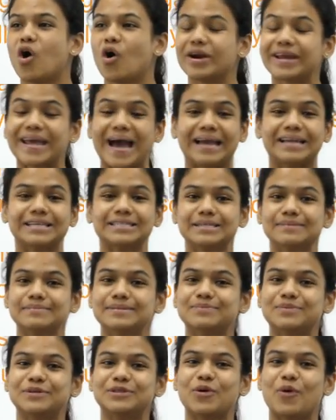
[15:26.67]

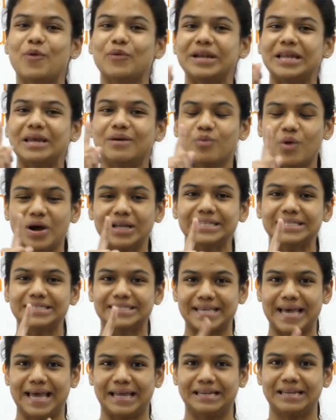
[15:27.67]
Organisms with only one
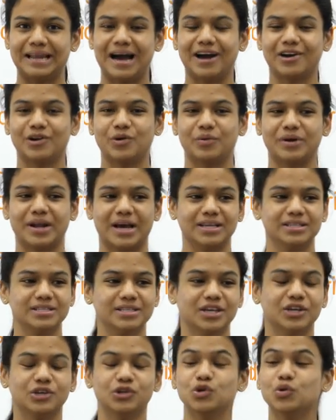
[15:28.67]
cell are known
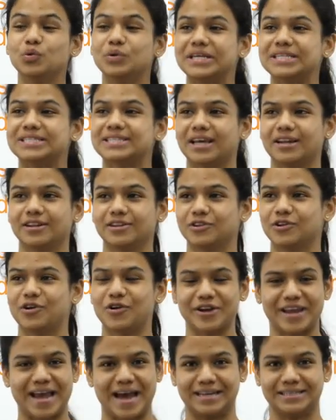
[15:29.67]
as unicellular
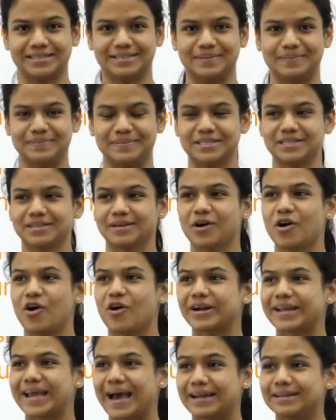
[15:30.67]
organisms.
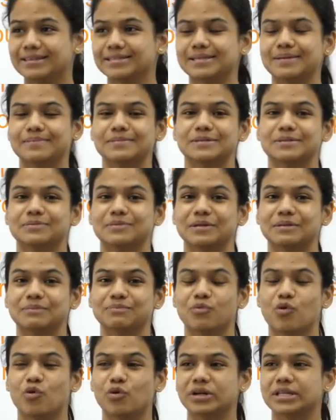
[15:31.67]
Organisms with
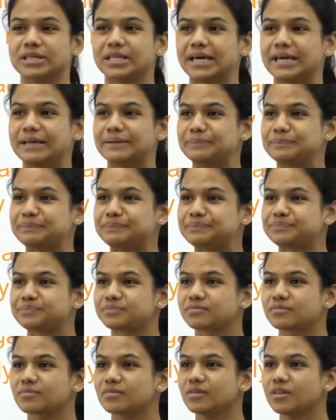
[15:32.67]
more than
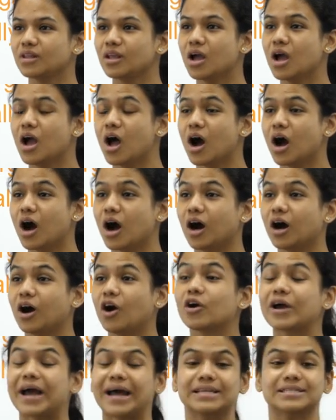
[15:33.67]
uh,
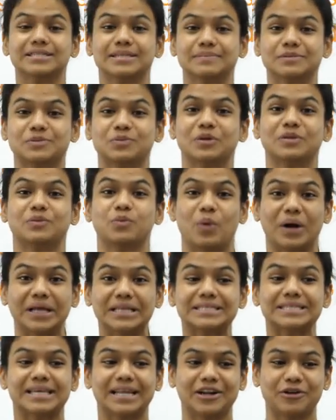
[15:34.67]
organisms with
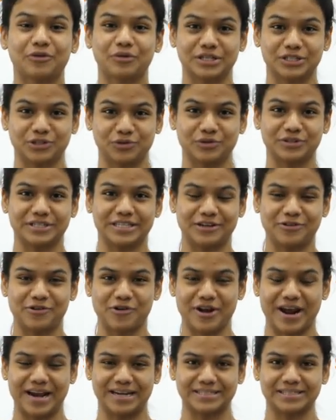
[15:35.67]
one cell are known as unicellular
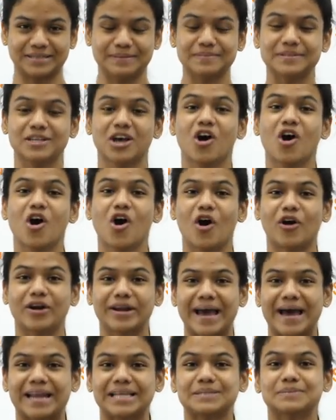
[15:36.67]
organisms.
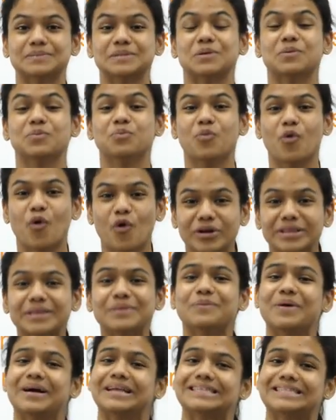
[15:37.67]
Organisms with more
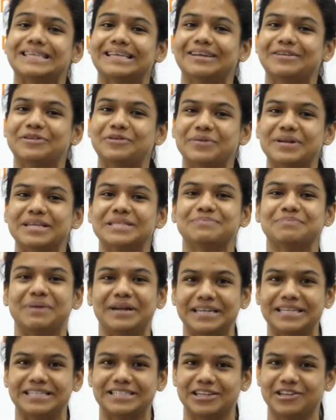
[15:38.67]
than one cell are known as
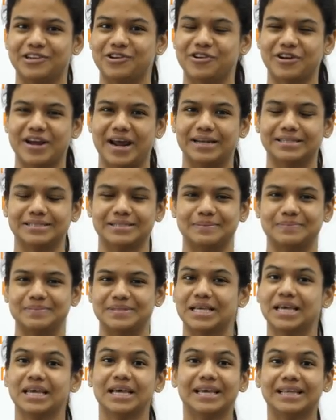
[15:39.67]
multicellular organisms.
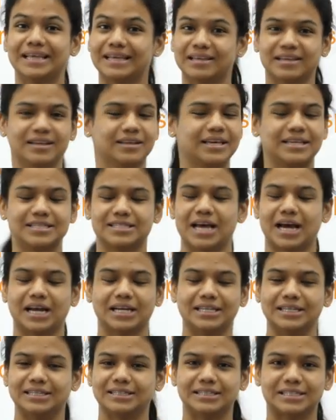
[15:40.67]

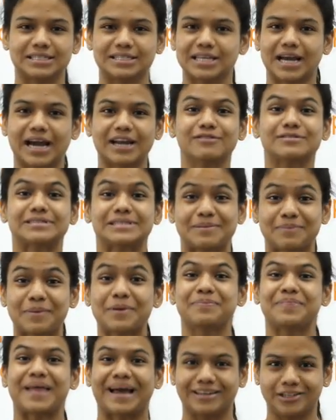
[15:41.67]
Exactly. This is the kind of slip
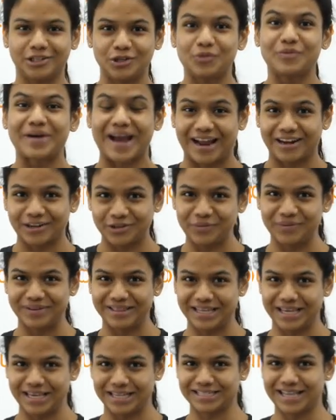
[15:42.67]
up that you can do
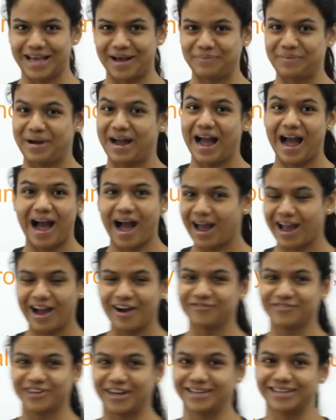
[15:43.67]
in the exam. I
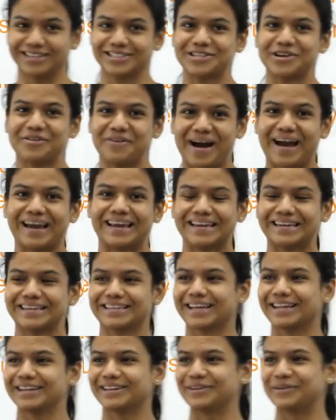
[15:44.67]
have done it, so I can
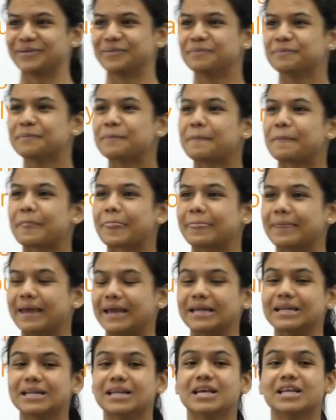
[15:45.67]
tell you
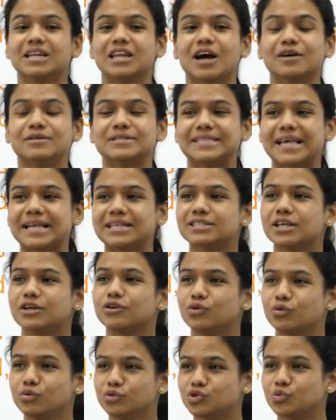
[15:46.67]
right? Now cells are
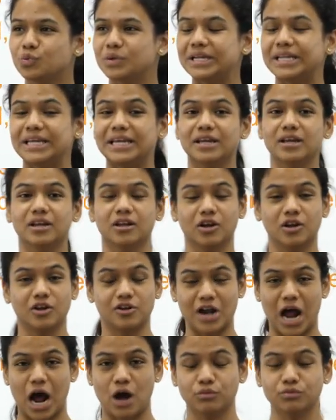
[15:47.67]
usually
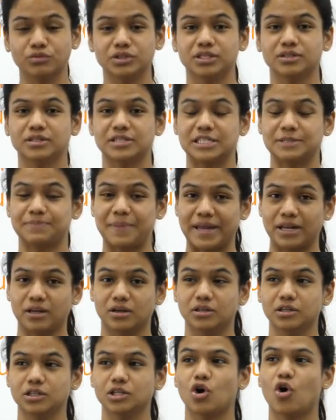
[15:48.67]
round,
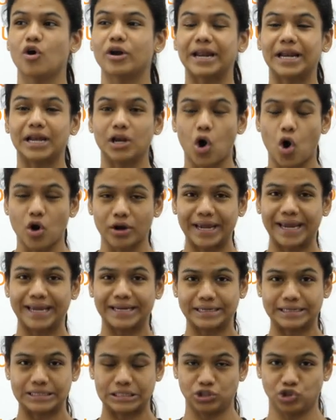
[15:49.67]
spherical or
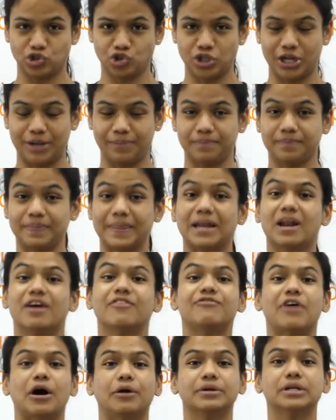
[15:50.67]
elongated in shape that
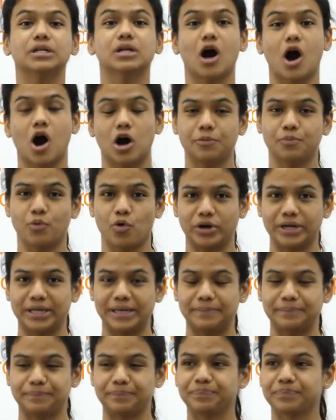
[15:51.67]
are found in our
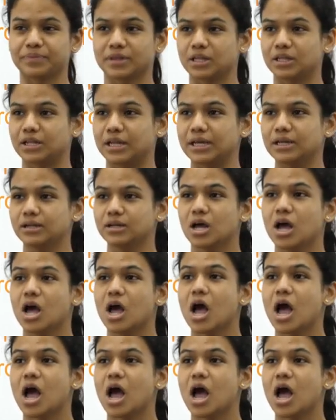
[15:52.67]
body, right?